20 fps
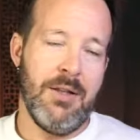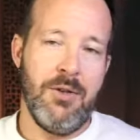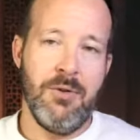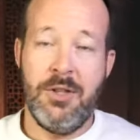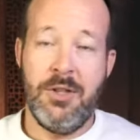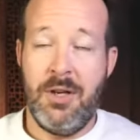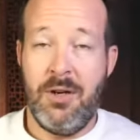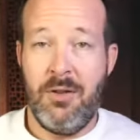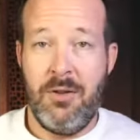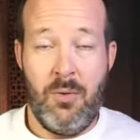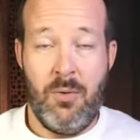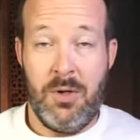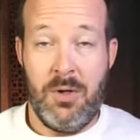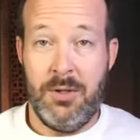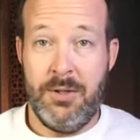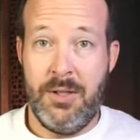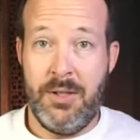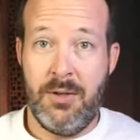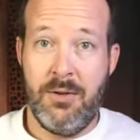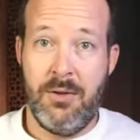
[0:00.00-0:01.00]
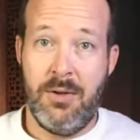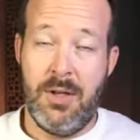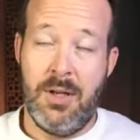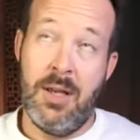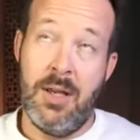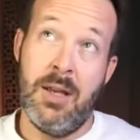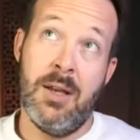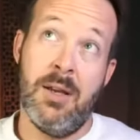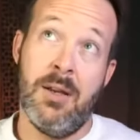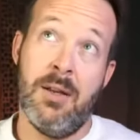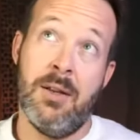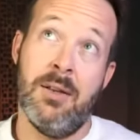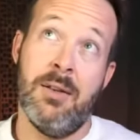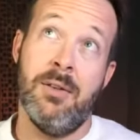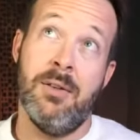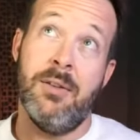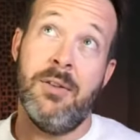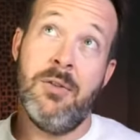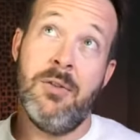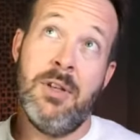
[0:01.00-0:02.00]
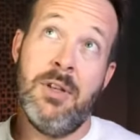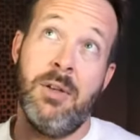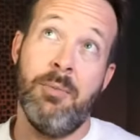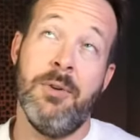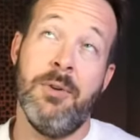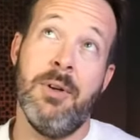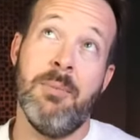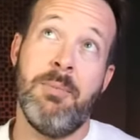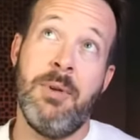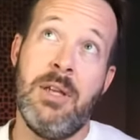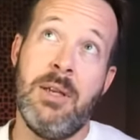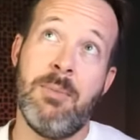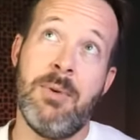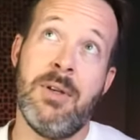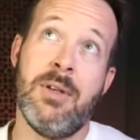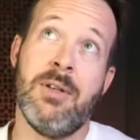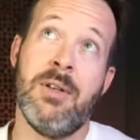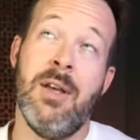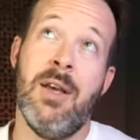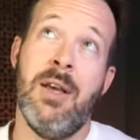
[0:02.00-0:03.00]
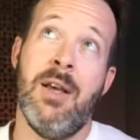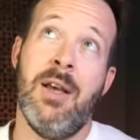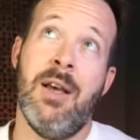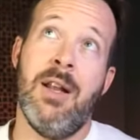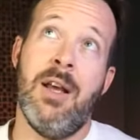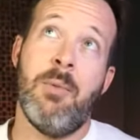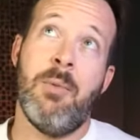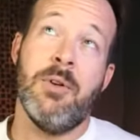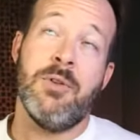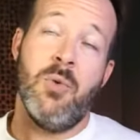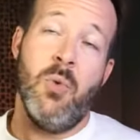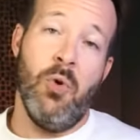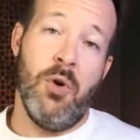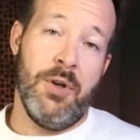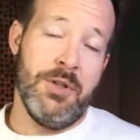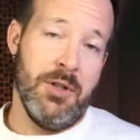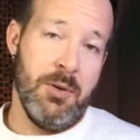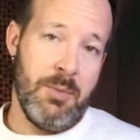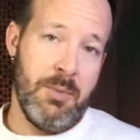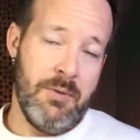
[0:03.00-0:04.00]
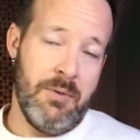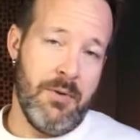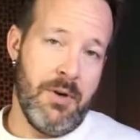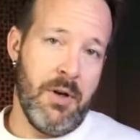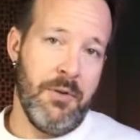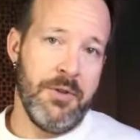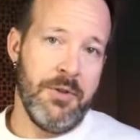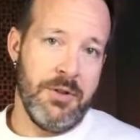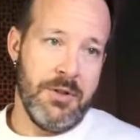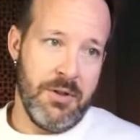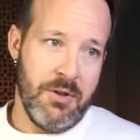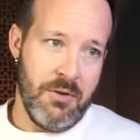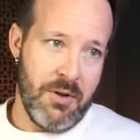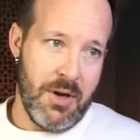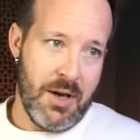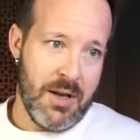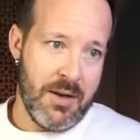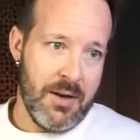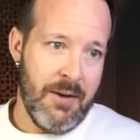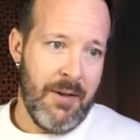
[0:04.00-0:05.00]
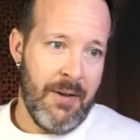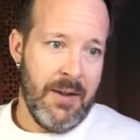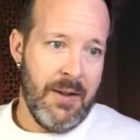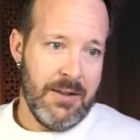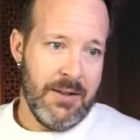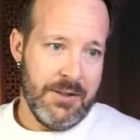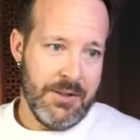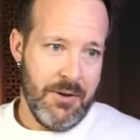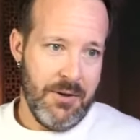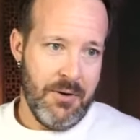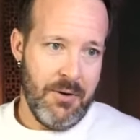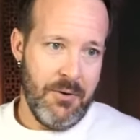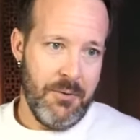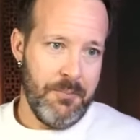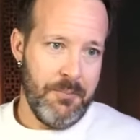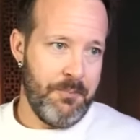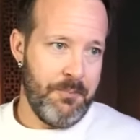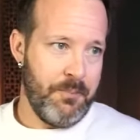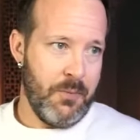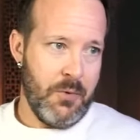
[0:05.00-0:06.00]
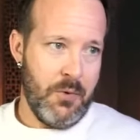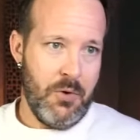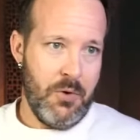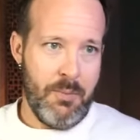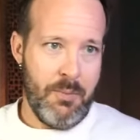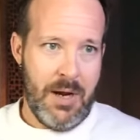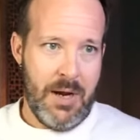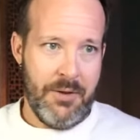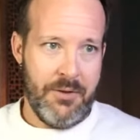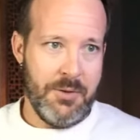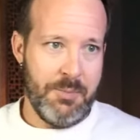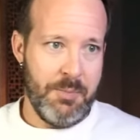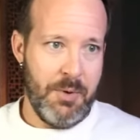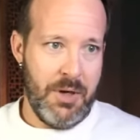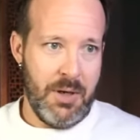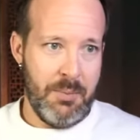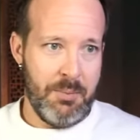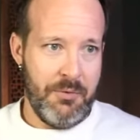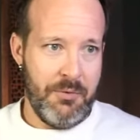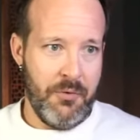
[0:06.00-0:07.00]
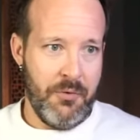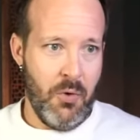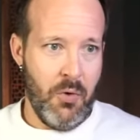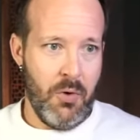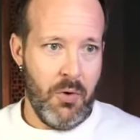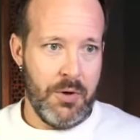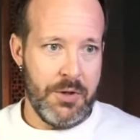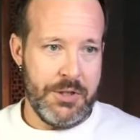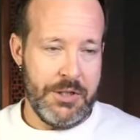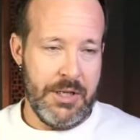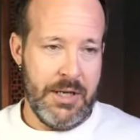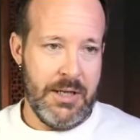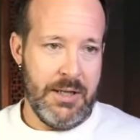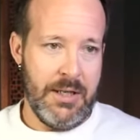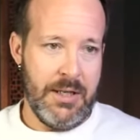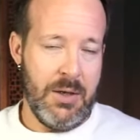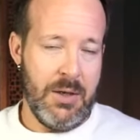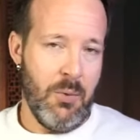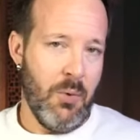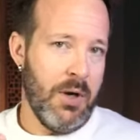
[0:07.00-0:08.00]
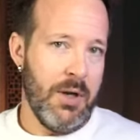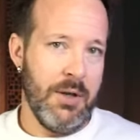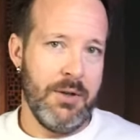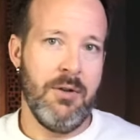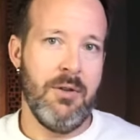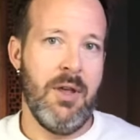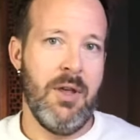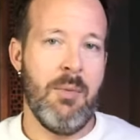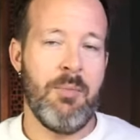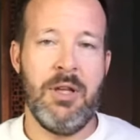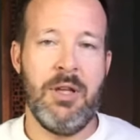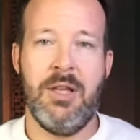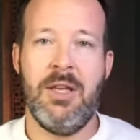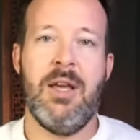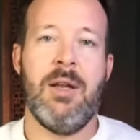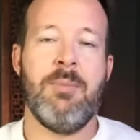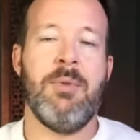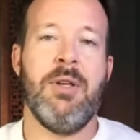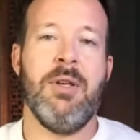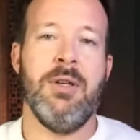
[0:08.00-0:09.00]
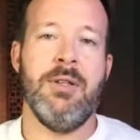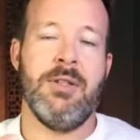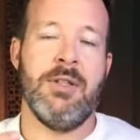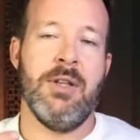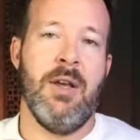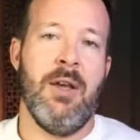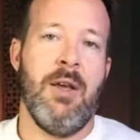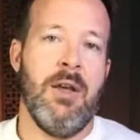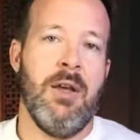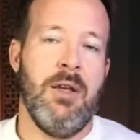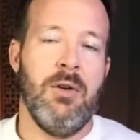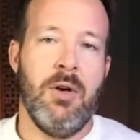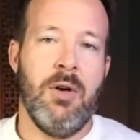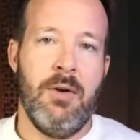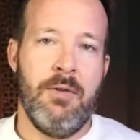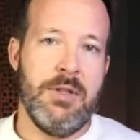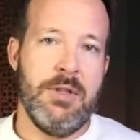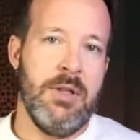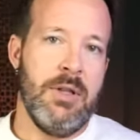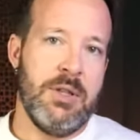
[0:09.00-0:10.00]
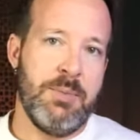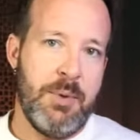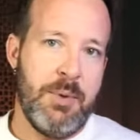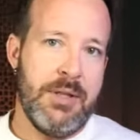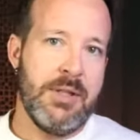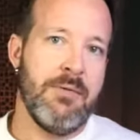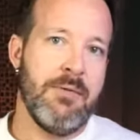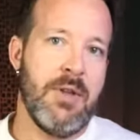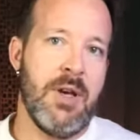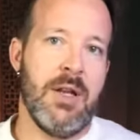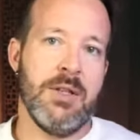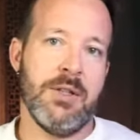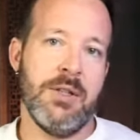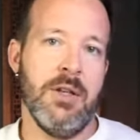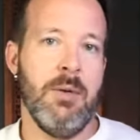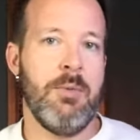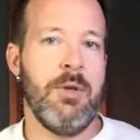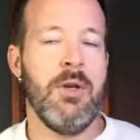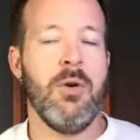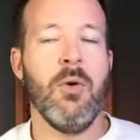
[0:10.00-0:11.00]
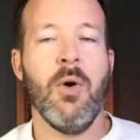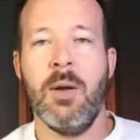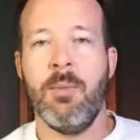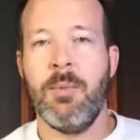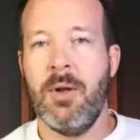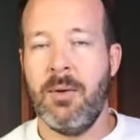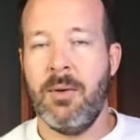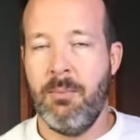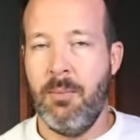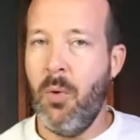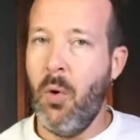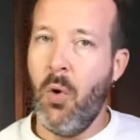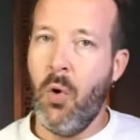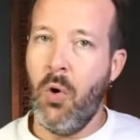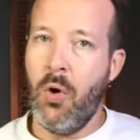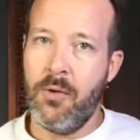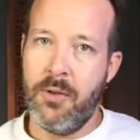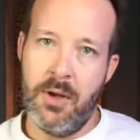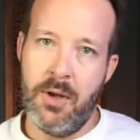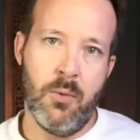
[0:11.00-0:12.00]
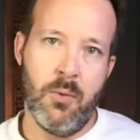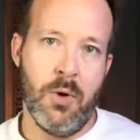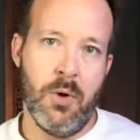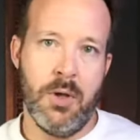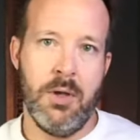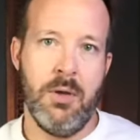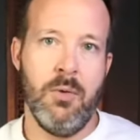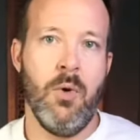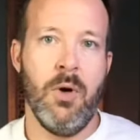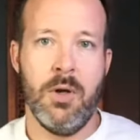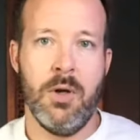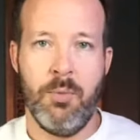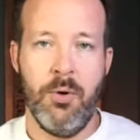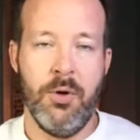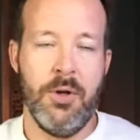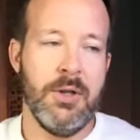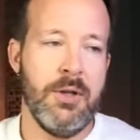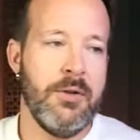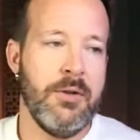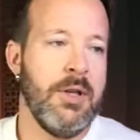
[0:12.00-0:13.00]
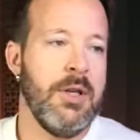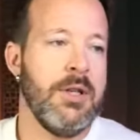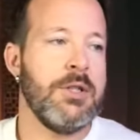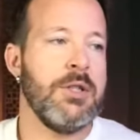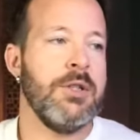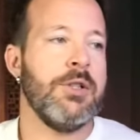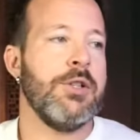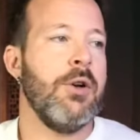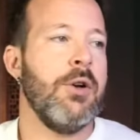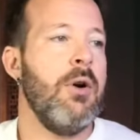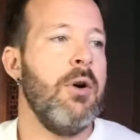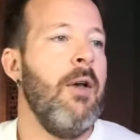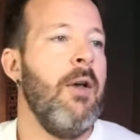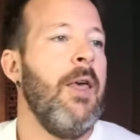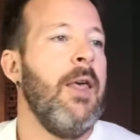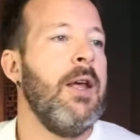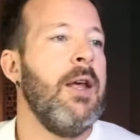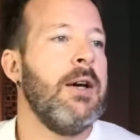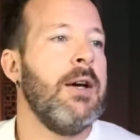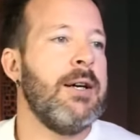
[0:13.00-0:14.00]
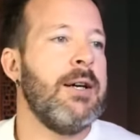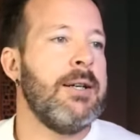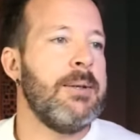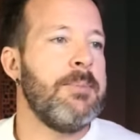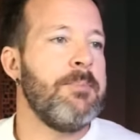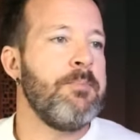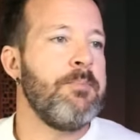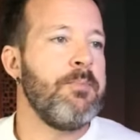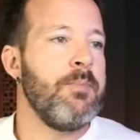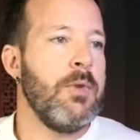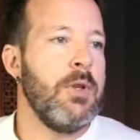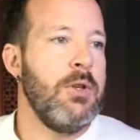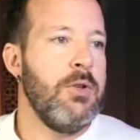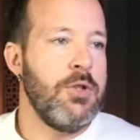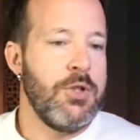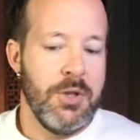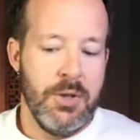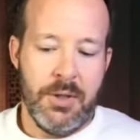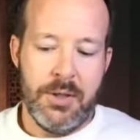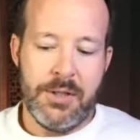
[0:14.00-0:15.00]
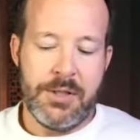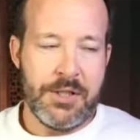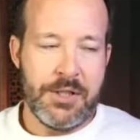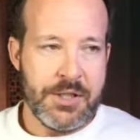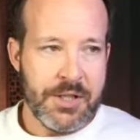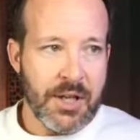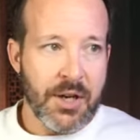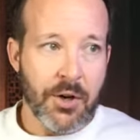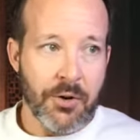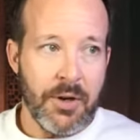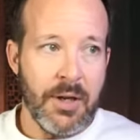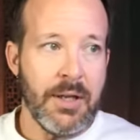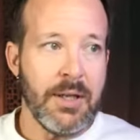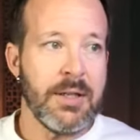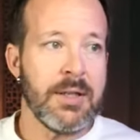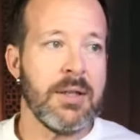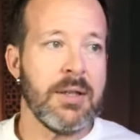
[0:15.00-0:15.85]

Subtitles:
tear the wall down? And do you need to put a beam in? And how much work is going to be involved to do that? So, Matthew's been on before saying that he wanted to do that, but he can't because, obviously the expense of that is going to be quite a bit more than what you want to put into the kitchen. So, you should consider it.